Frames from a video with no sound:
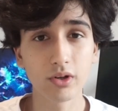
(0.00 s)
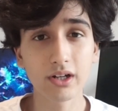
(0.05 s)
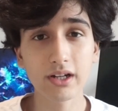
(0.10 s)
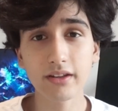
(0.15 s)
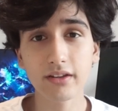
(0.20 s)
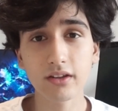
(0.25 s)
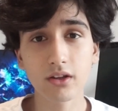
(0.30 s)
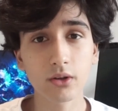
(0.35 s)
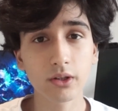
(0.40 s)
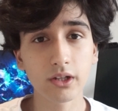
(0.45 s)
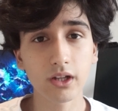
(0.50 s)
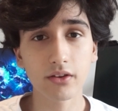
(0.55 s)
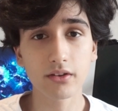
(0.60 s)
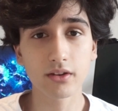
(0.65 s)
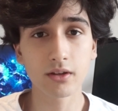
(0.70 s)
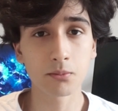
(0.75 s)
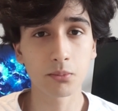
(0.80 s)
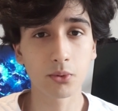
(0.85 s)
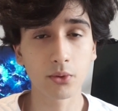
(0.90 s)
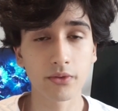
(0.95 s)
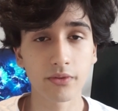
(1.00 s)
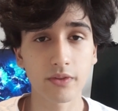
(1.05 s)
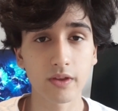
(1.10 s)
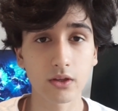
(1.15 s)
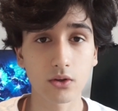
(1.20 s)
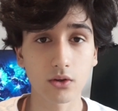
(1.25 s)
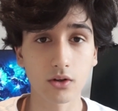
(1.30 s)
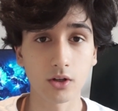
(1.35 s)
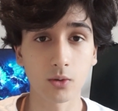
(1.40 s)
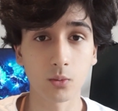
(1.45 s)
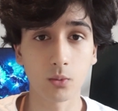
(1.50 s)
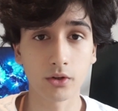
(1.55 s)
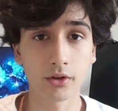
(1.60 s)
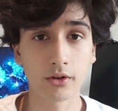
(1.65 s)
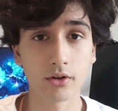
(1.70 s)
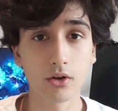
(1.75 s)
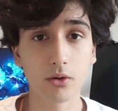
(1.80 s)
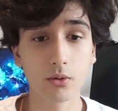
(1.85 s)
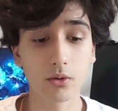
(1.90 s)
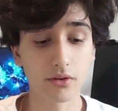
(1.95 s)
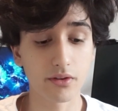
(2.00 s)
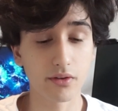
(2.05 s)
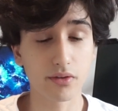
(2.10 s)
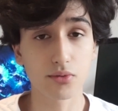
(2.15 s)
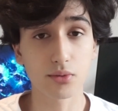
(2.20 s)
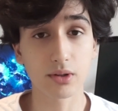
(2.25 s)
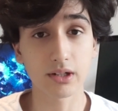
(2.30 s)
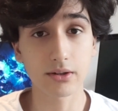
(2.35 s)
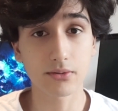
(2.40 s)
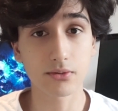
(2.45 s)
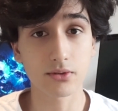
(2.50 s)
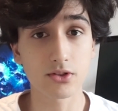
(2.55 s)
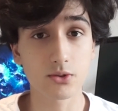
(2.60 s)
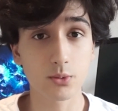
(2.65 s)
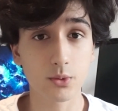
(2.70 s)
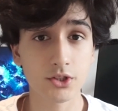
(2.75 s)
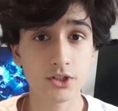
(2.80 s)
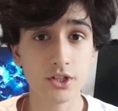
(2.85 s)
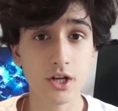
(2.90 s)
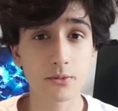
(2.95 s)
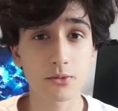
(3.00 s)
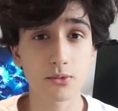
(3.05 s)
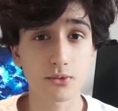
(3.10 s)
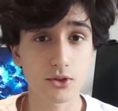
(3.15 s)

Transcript: Really, the only other important thing you're going to want to know are the three different switch types,